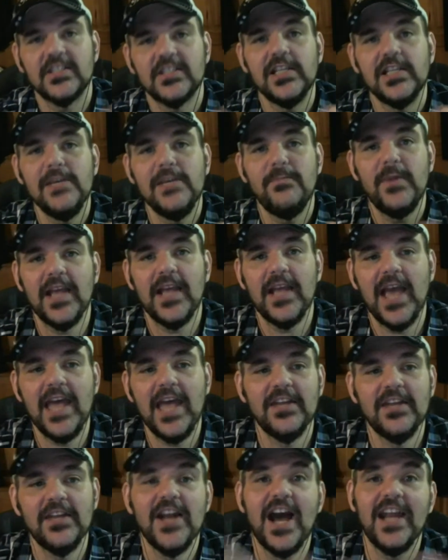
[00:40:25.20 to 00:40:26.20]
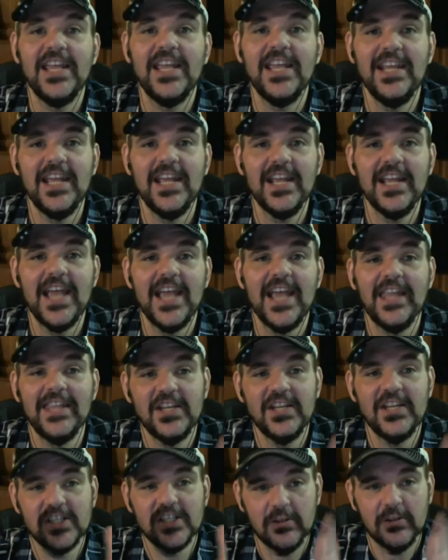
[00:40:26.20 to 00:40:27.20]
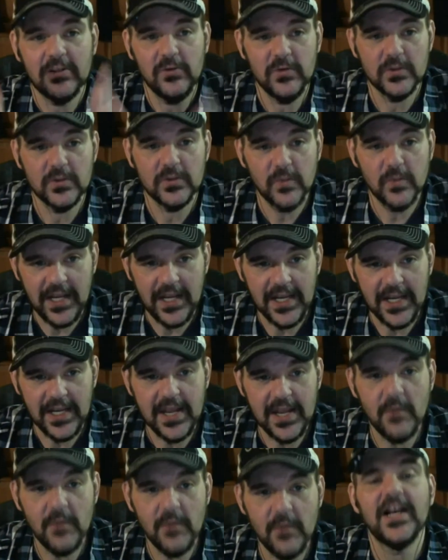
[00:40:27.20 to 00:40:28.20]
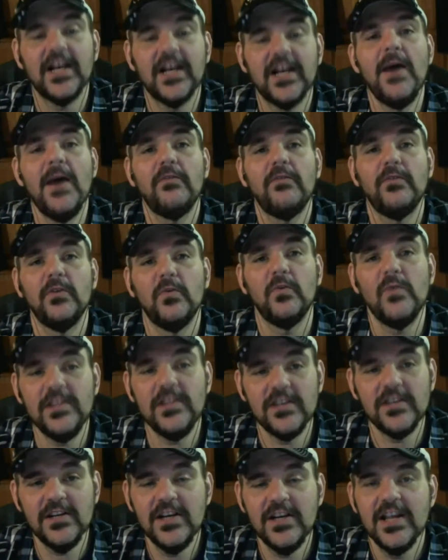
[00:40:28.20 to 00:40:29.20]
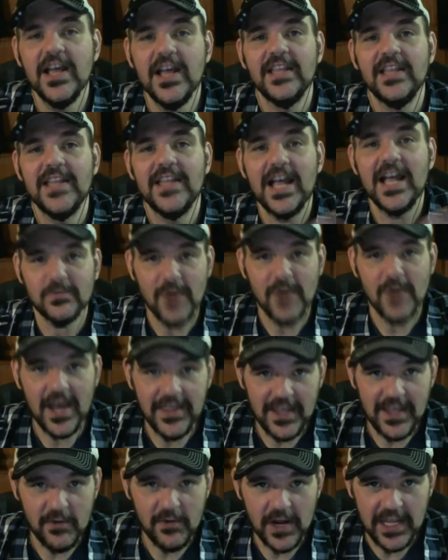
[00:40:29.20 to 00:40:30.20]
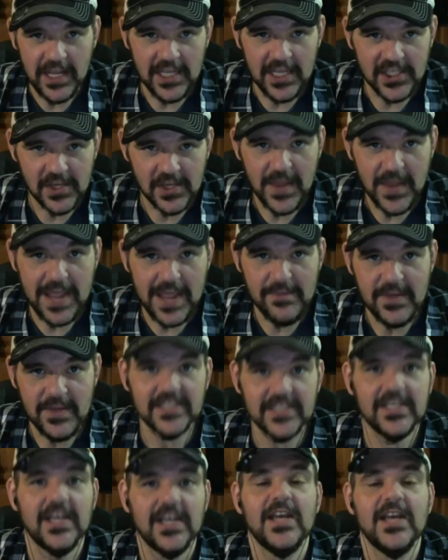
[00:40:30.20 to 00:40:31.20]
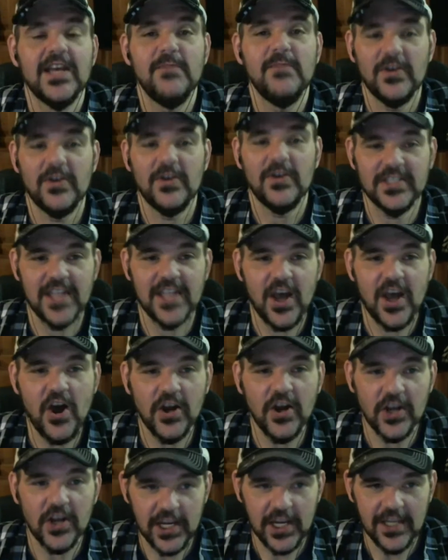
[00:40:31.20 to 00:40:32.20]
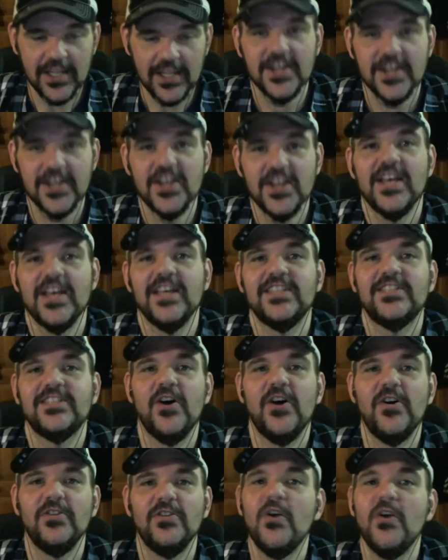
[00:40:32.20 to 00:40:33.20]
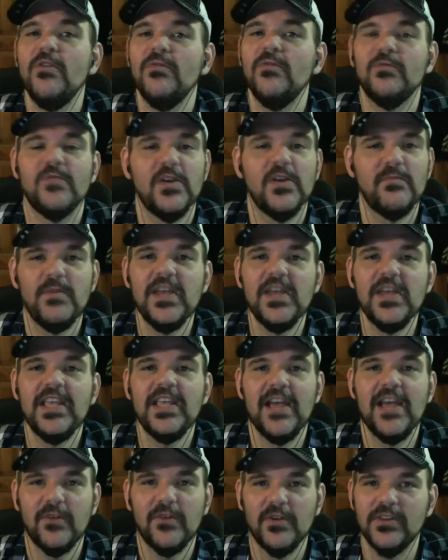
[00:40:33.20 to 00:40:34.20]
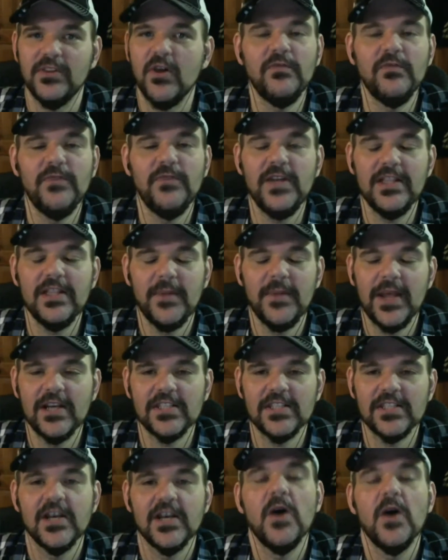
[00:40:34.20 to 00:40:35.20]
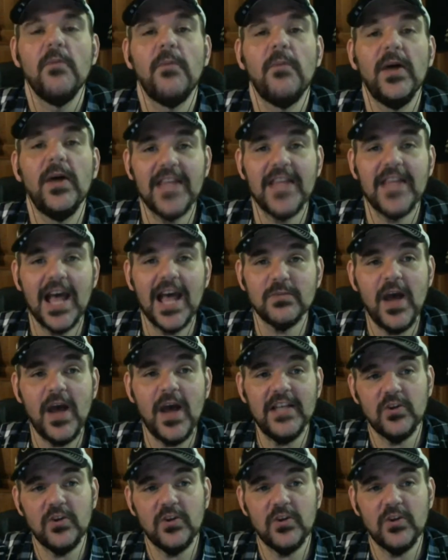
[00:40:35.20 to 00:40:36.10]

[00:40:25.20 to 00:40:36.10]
They're sleeping and they're not eating, and they just lose weight. And then when they come out for the winter, that's why they want to eat your babies because they're hungry. So be careful. Don't feed the bears. But that's why.